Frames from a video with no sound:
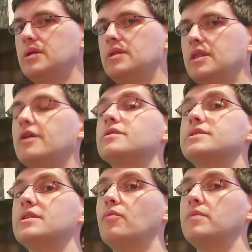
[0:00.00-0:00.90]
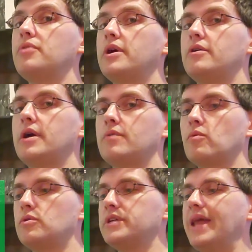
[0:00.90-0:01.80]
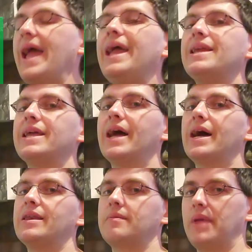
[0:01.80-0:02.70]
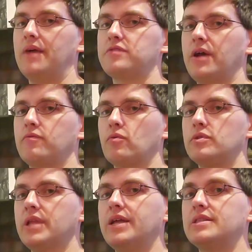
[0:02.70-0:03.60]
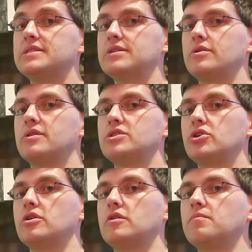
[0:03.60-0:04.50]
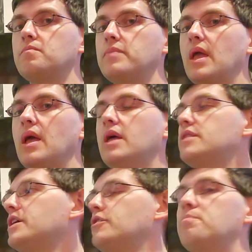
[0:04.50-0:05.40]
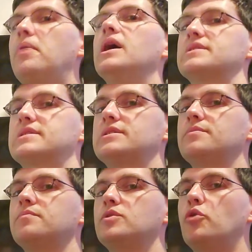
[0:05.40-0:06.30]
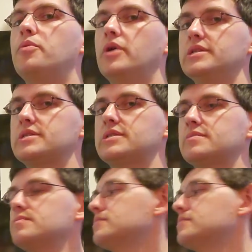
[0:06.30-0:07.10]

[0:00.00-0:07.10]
there, see the one player had rolled an 8 again, after having rolled an 8 at the start of the turn. then you're bust. No points.